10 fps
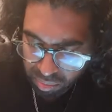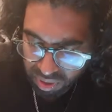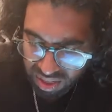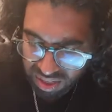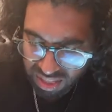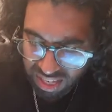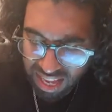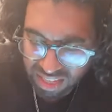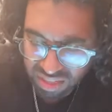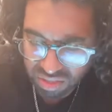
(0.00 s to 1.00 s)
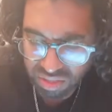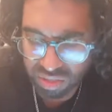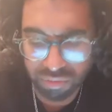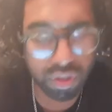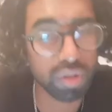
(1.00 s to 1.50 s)
plus gas
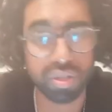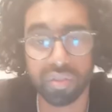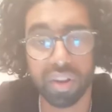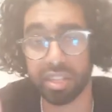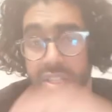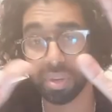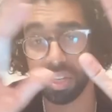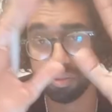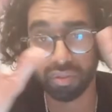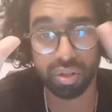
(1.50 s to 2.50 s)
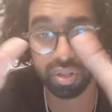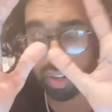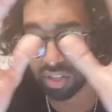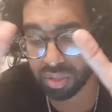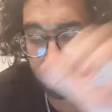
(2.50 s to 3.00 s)
just floating around space,
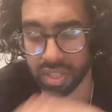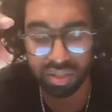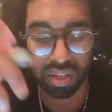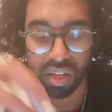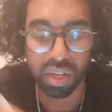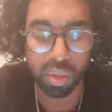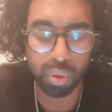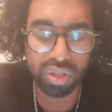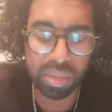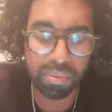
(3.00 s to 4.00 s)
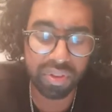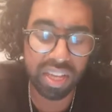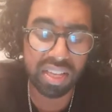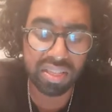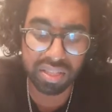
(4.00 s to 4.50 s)
floating around space. What type of
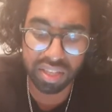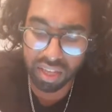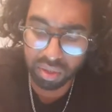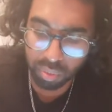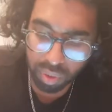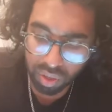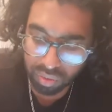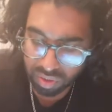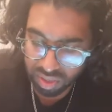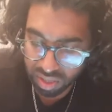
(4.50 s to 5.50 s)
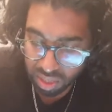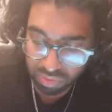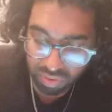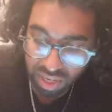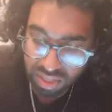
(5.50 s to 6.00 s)
gas is there? Well, the type
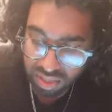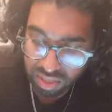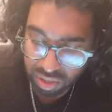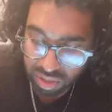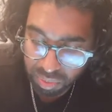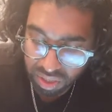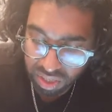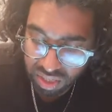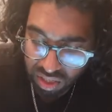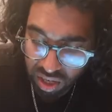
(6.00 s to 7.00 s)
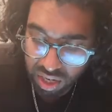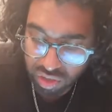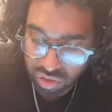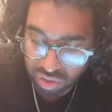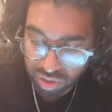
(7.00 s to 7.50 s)
of gas there's going to be is
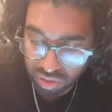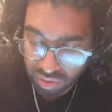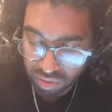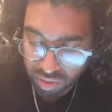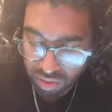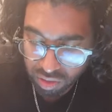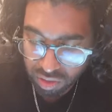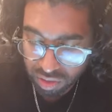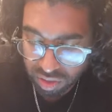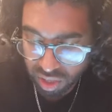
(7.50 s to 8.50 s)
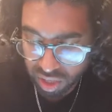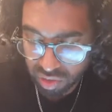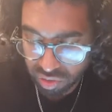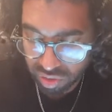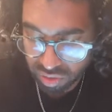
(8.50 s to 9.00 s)
hydrogen. So there's
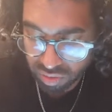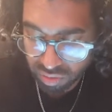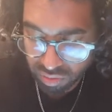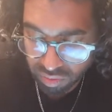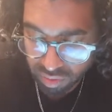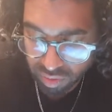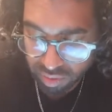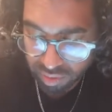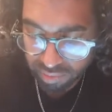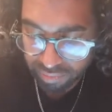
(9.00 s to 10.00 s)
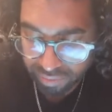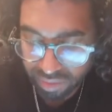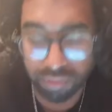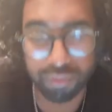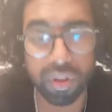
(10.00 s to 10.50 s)
hydrogen.
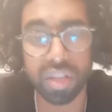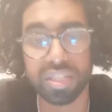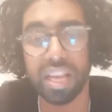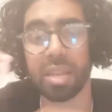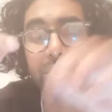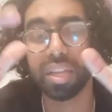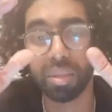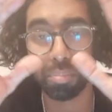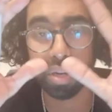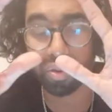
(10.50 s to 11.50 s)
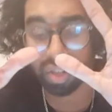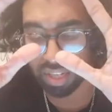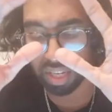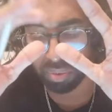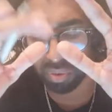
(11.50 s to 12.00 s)
The first element in the periodic
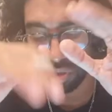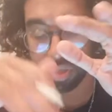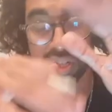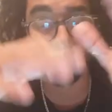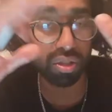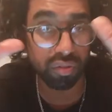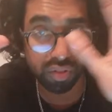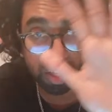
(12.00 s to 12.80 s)
table. So there's lots